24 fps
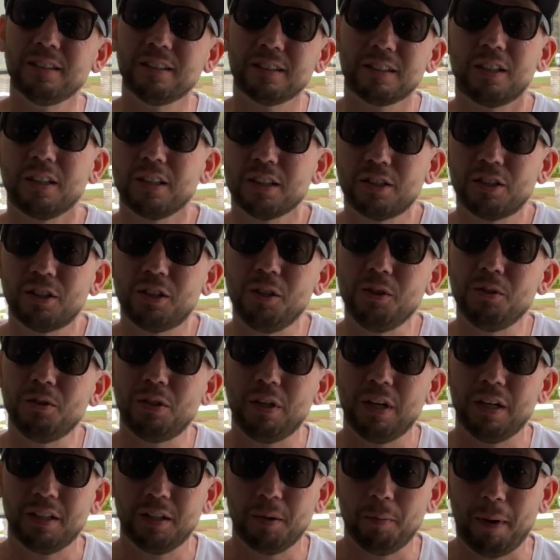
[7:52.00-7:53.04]
Good excuse
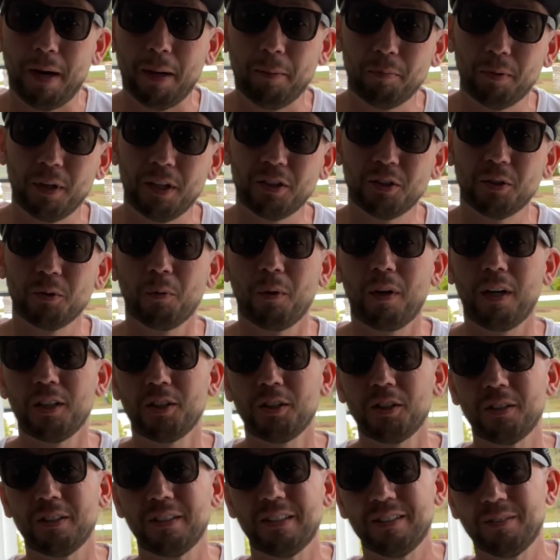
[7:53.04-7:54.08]
to buy a pressure
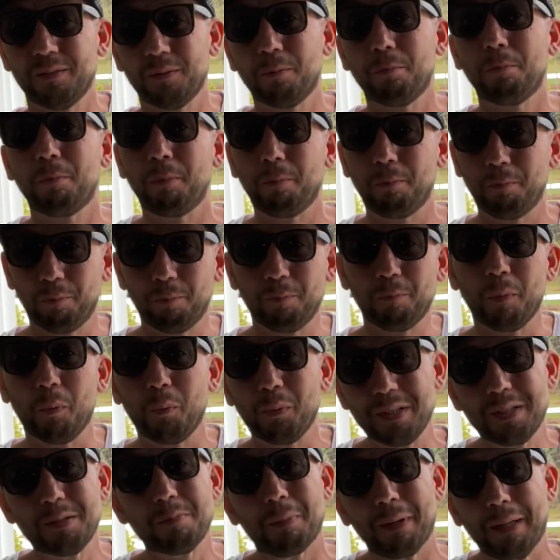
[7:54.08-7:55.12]
washer.
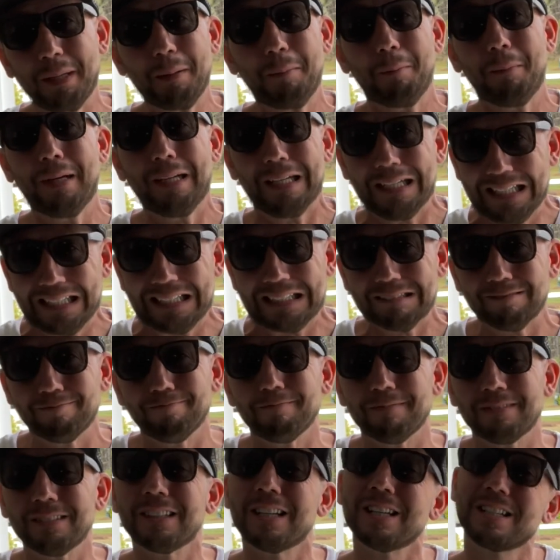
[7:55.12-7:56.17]
You spend your money.
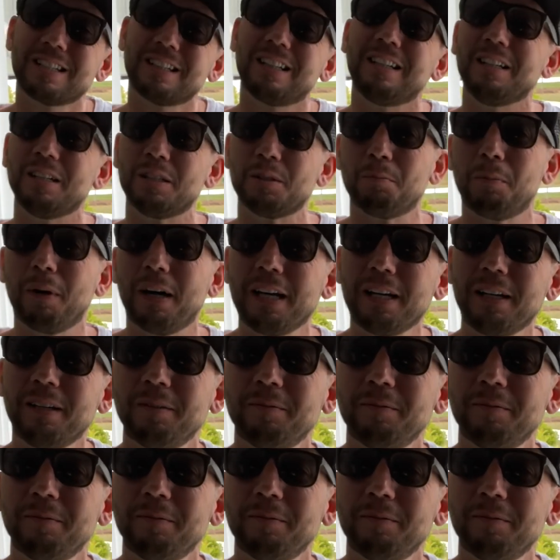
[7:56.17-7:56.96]
Let's clean this bike.